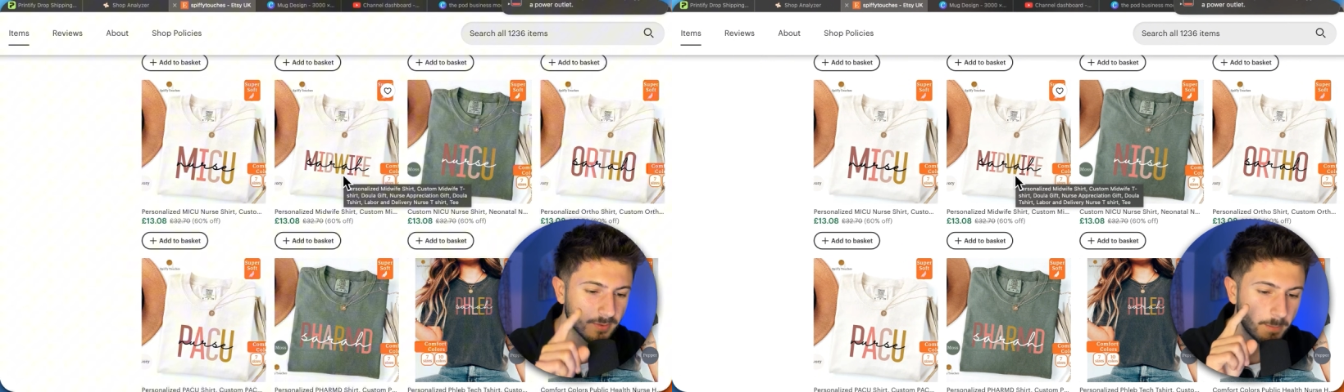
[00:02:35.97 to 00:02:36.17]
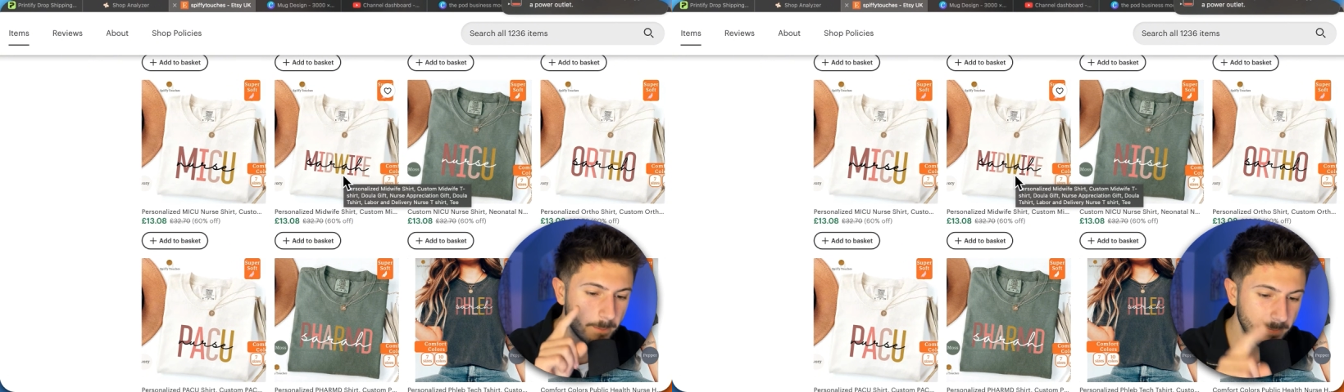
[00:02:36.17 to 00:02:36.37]

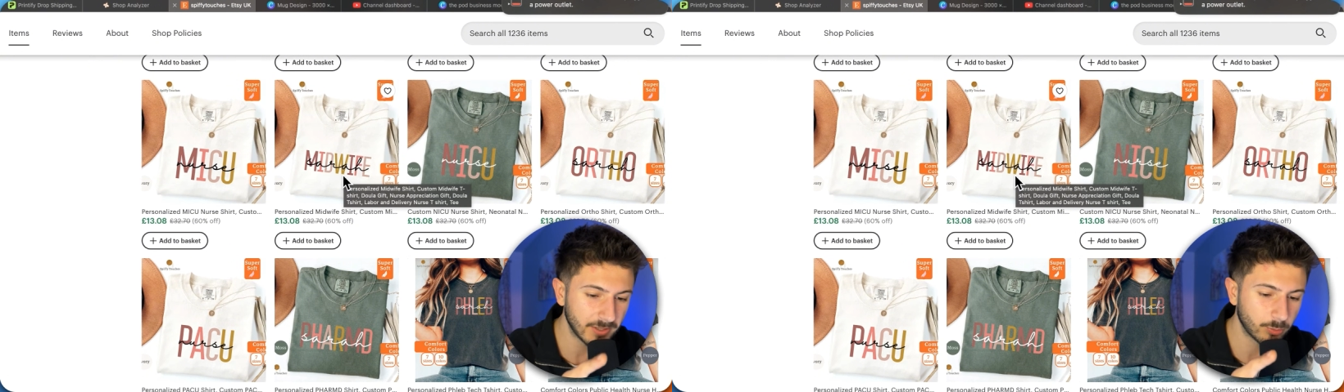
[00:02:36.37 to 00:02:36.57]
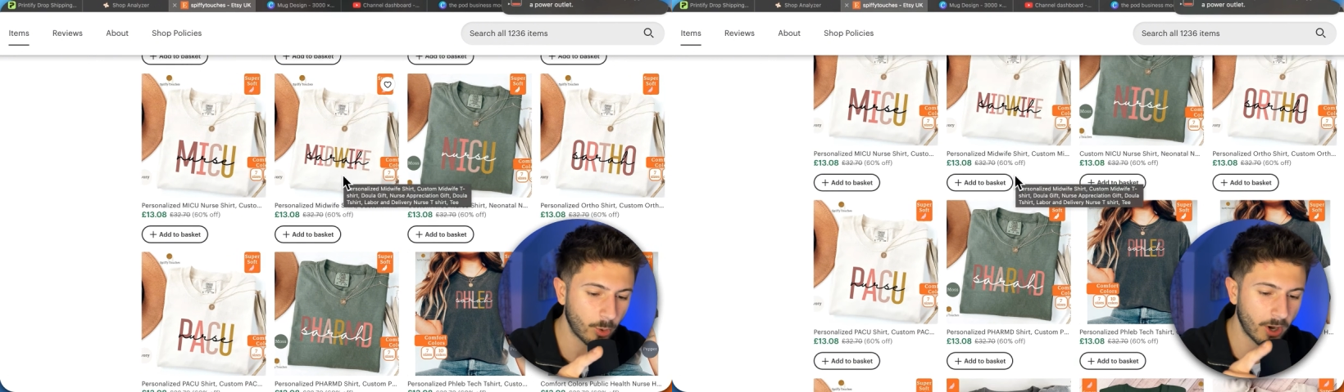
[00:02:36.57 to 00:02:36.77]

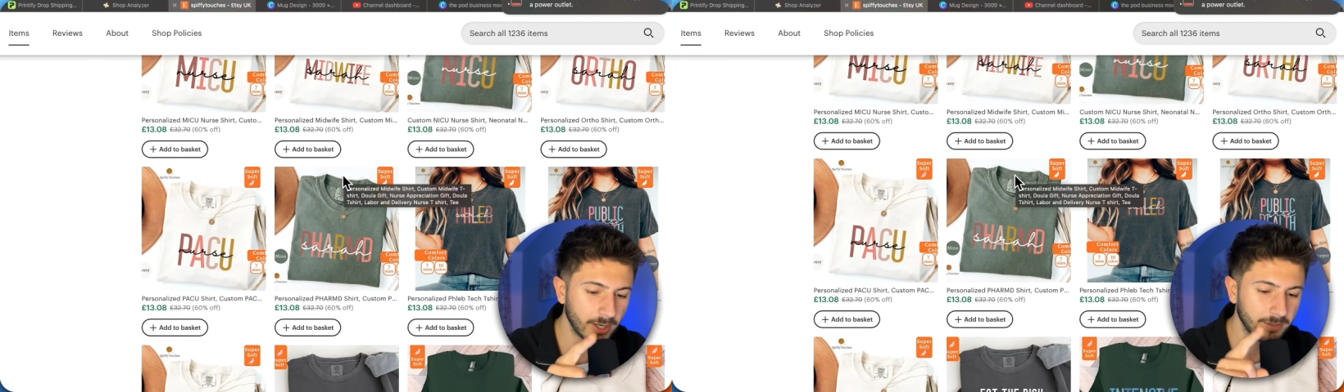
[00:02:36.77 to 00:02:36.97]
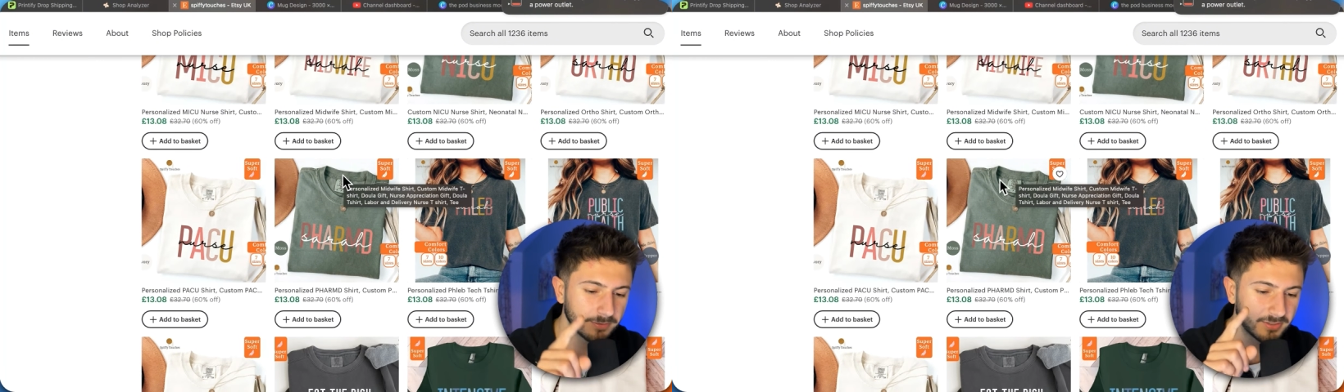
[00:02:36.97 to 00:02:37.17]

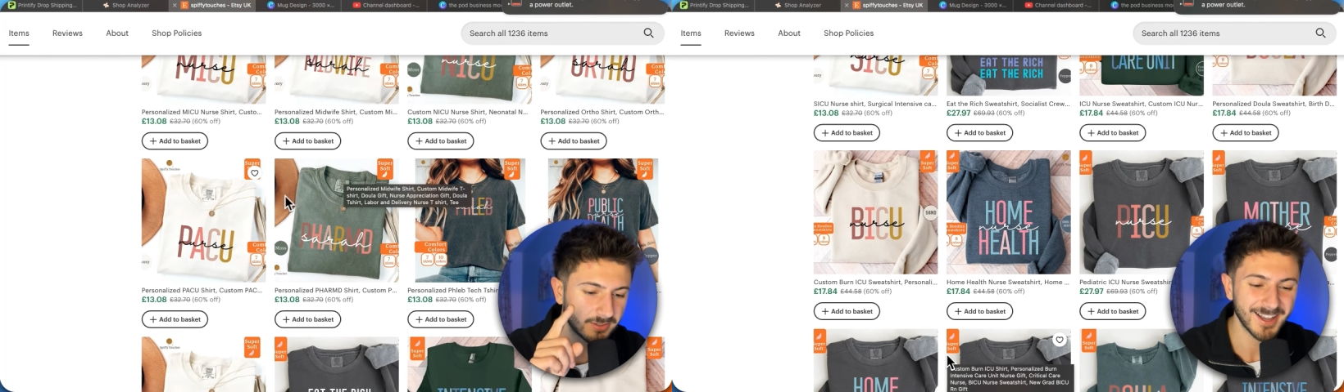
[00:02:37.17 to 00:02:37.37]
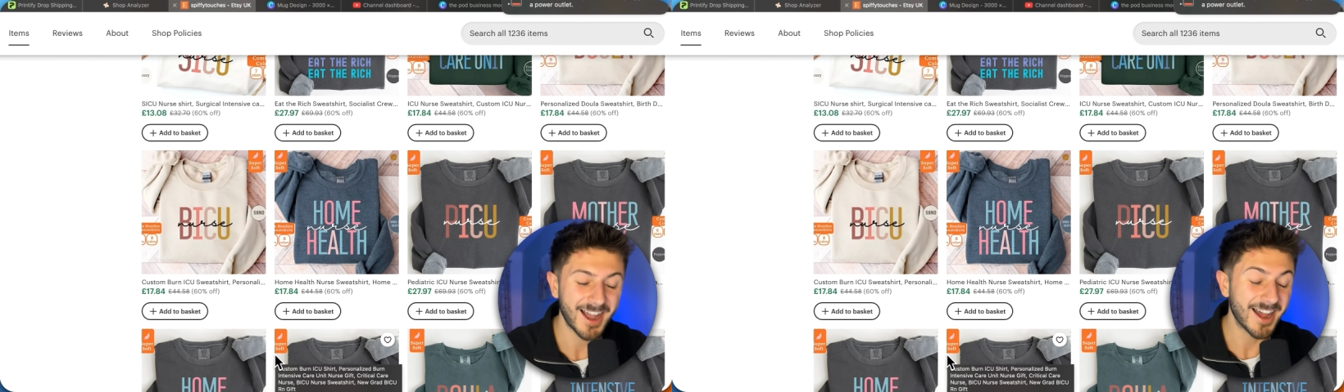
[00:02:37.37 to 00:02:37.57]
midwives.
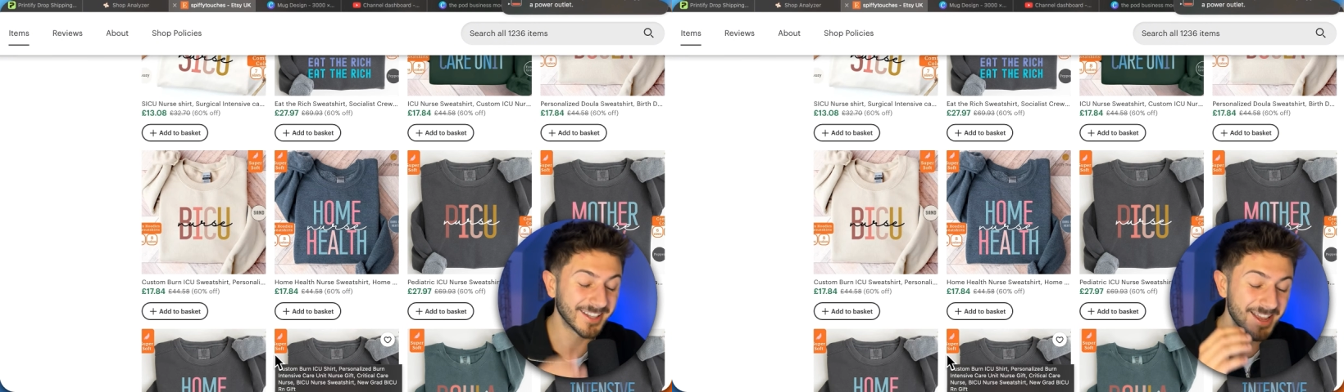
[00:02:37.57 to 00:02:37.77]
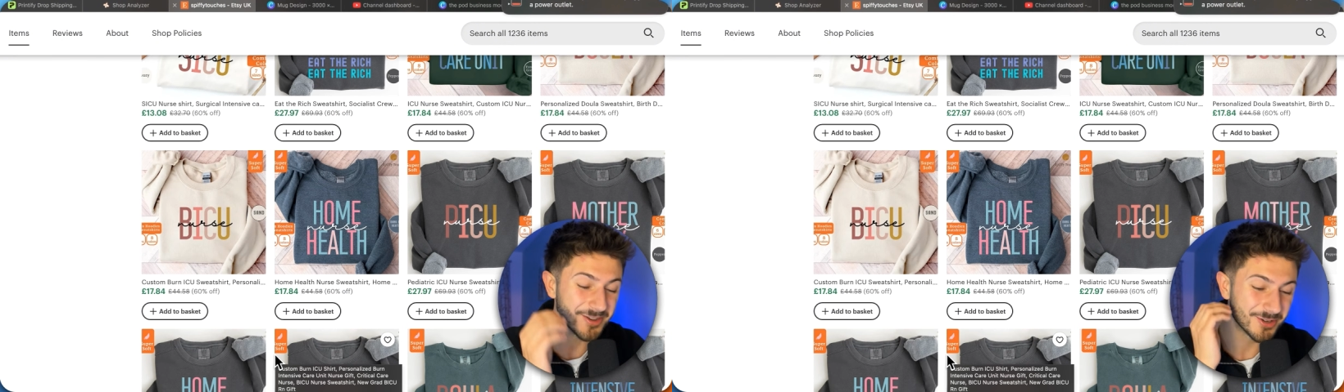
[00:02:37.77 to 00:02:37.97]
And
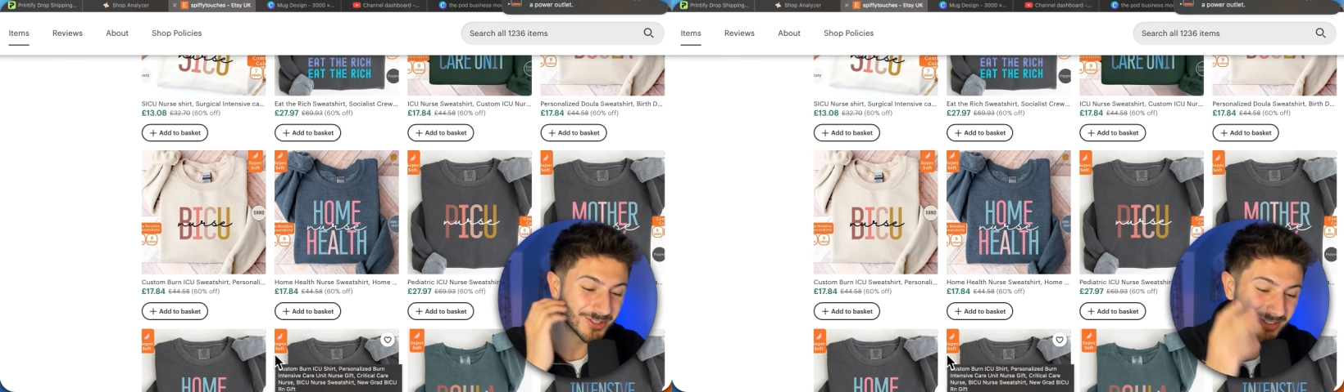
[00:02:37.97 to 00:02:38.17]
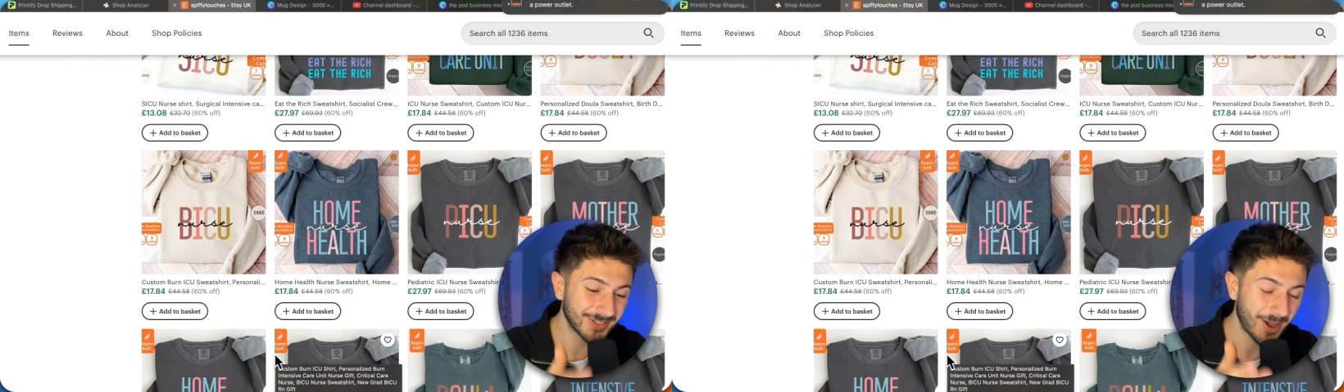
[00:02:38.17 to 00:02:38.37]
again, you can
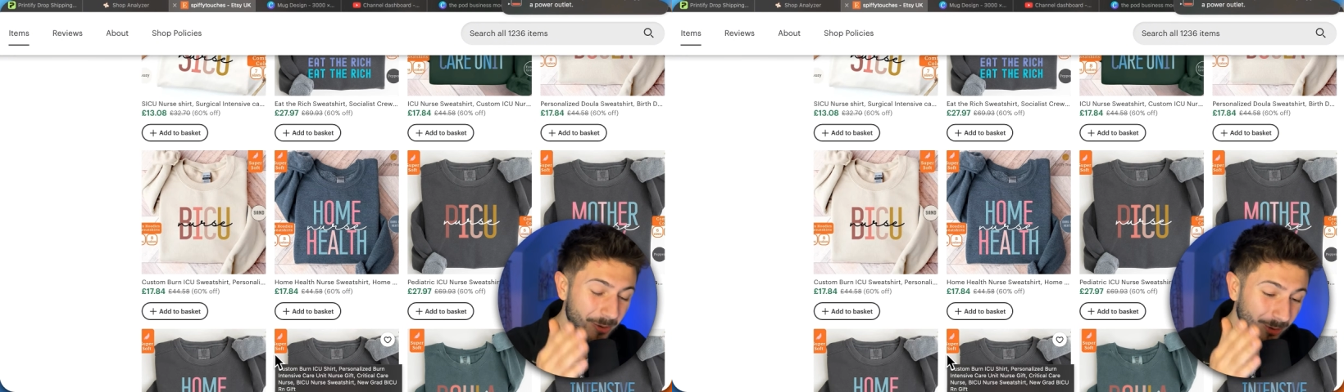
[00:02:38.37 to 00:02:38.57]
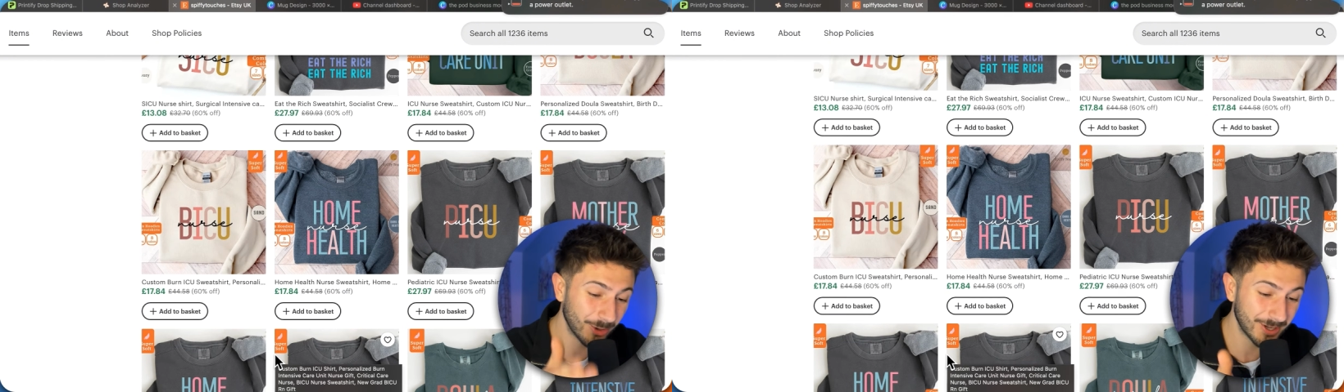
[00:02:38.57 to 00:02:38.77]
just tell
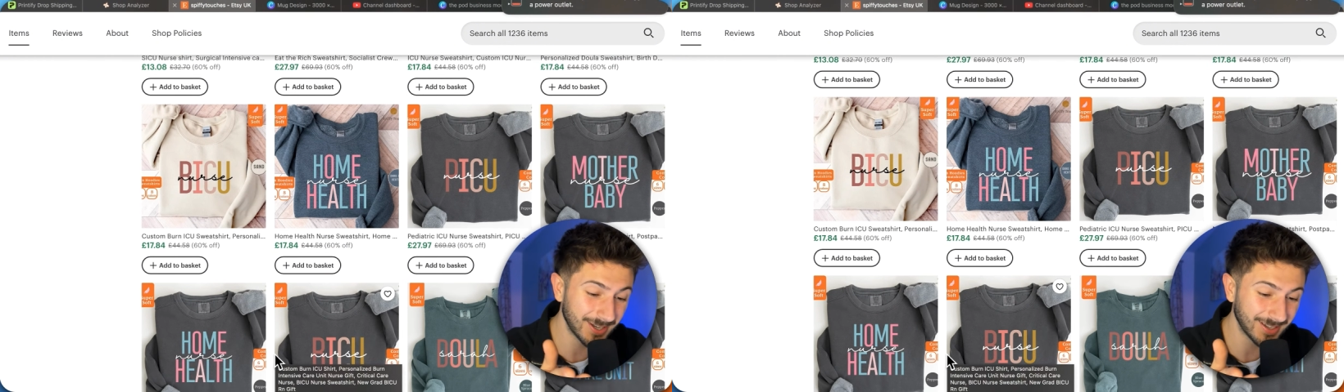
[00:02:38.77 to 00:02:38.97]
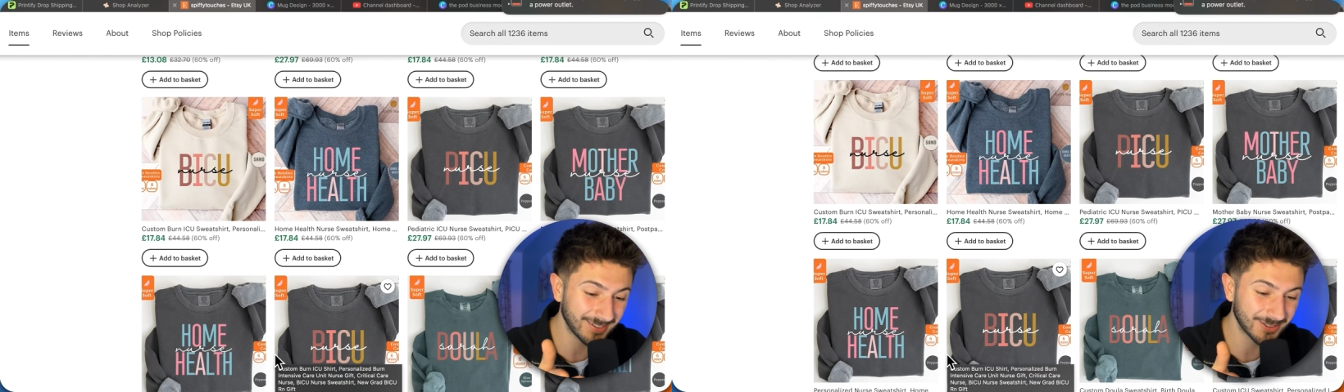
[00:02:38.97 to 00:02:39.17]
looking at
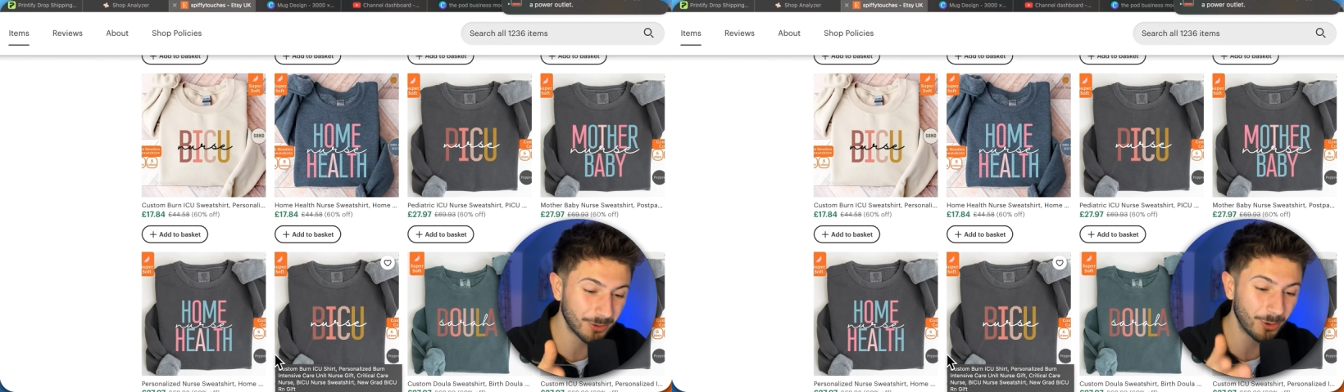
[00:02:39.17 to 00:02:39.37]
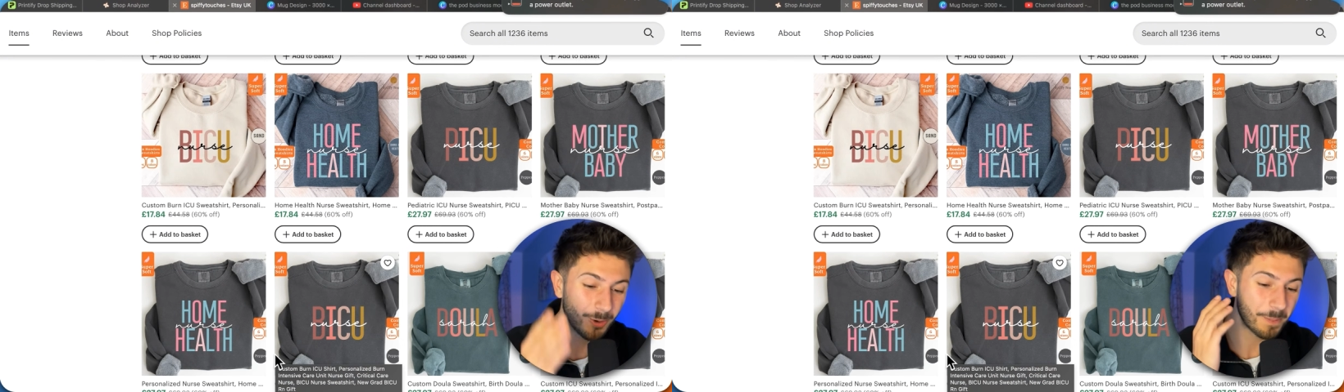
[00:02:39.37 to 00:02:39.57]
this store,